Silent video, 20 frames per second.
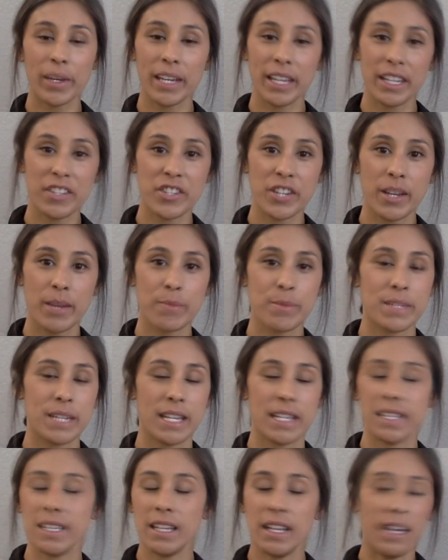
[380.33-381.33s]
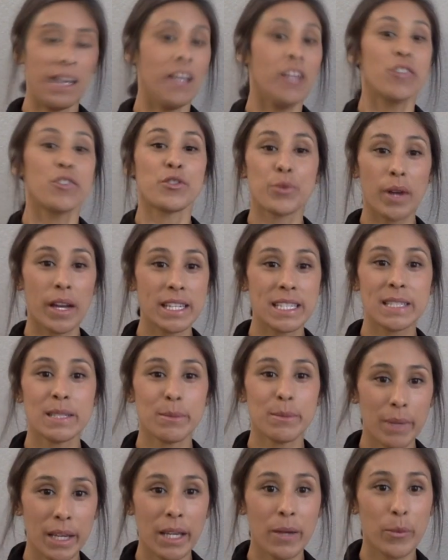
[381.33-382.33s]
Egypt, and trust
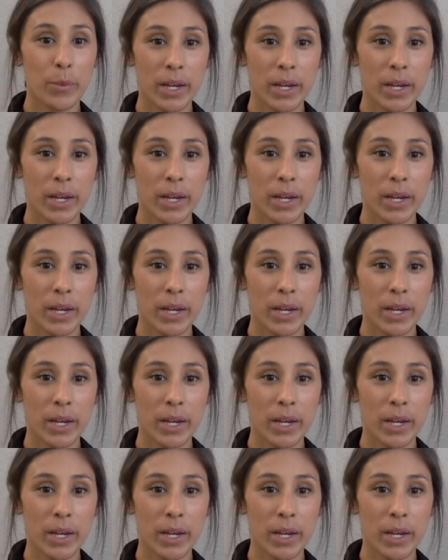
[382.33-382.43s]
me